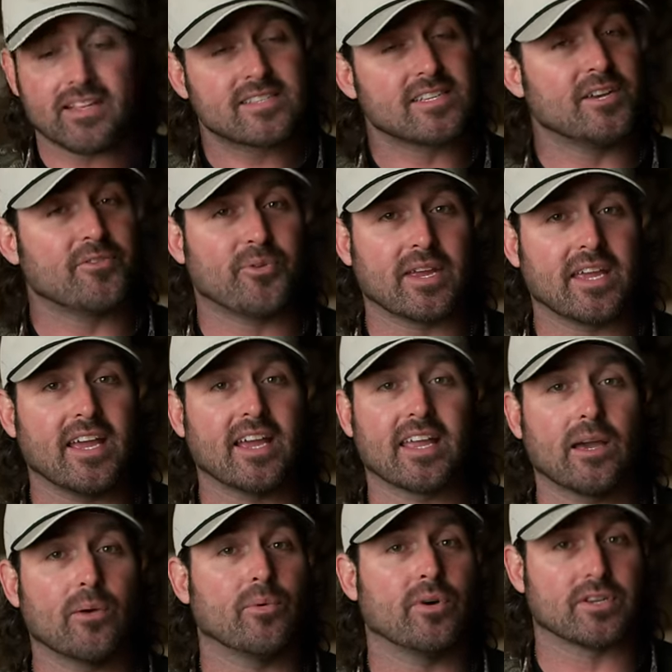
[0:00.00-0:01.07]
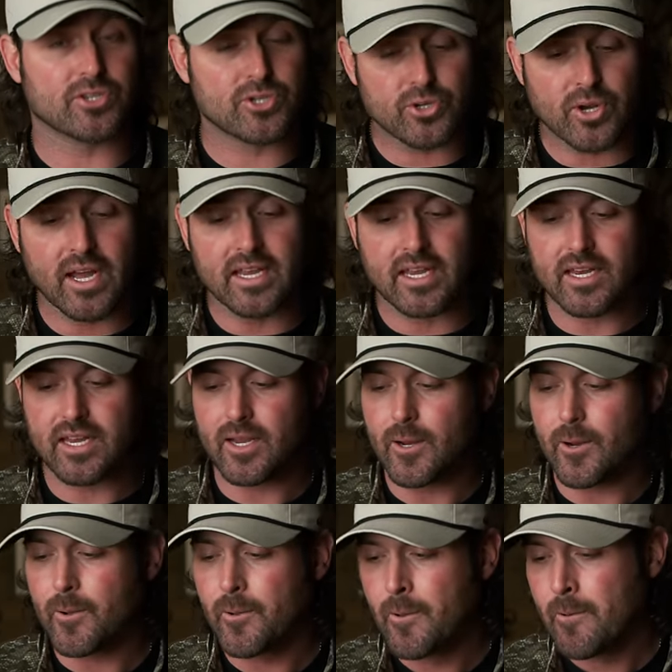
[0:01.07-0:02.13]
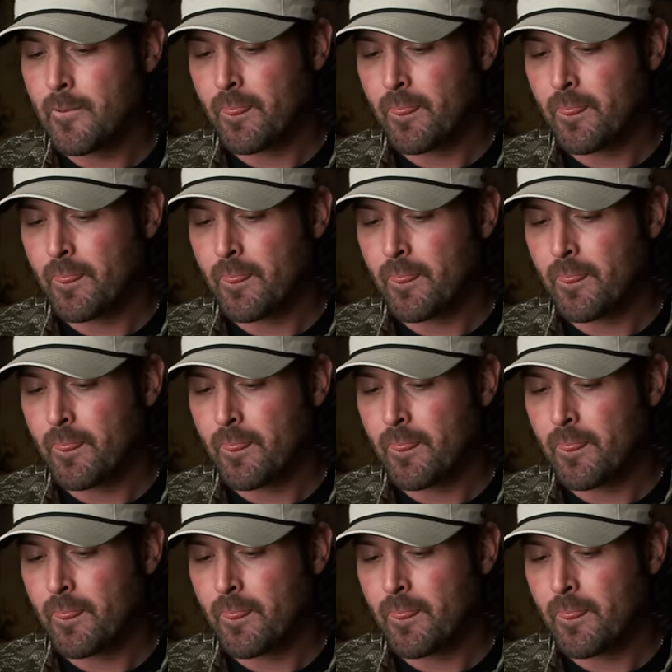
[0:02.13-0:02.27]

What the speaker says: let's see if we can't get one to strike in here.